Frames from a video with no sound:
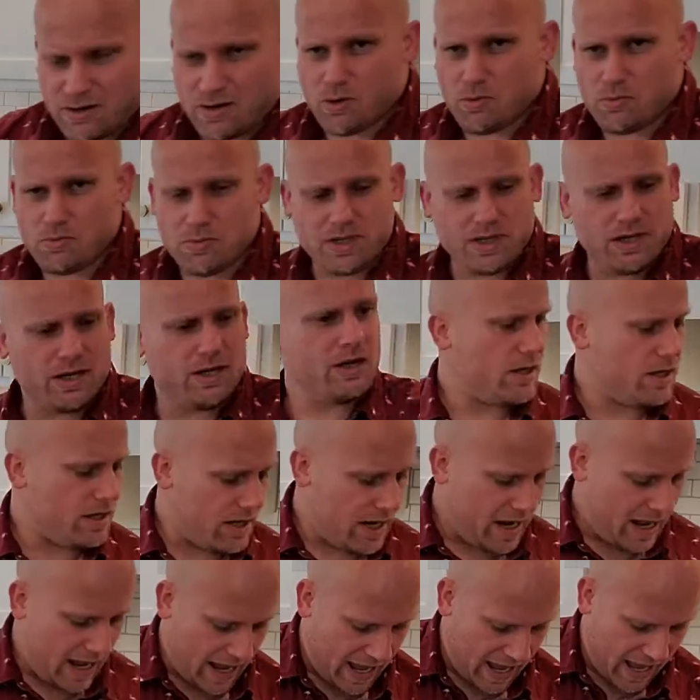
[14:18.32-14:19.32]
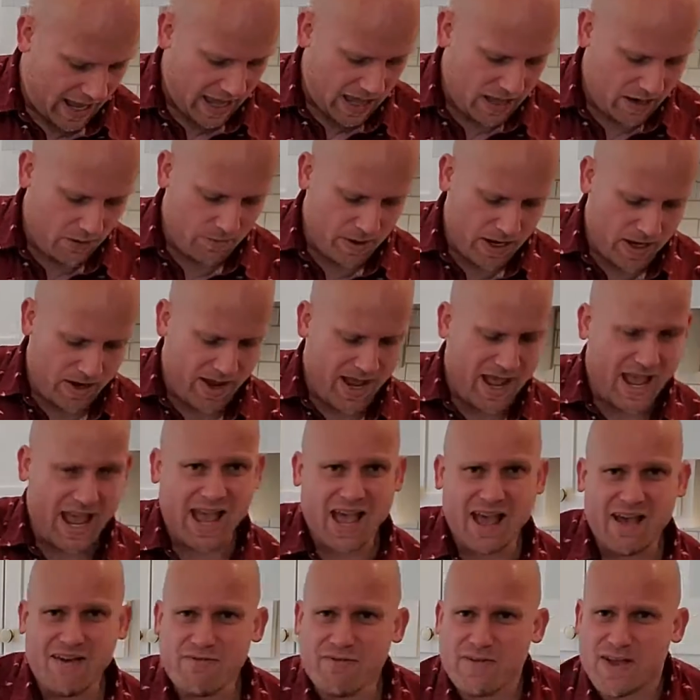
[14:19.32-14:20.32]
only gonna add about a
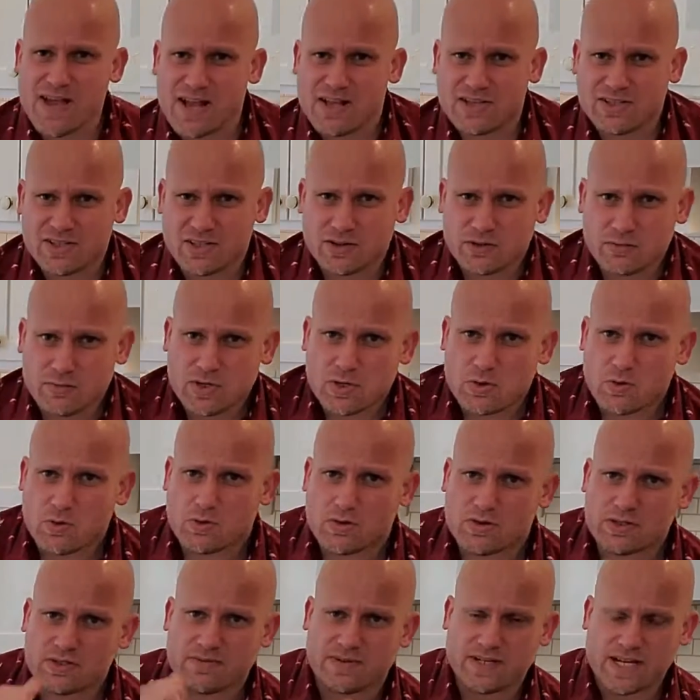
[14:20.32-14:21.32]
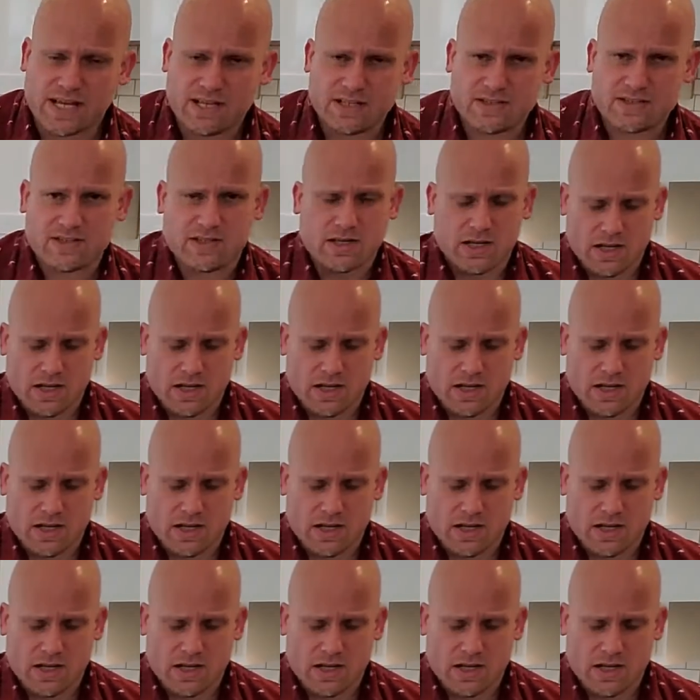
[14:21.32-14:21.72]
half ounce to 3/4 of an ounce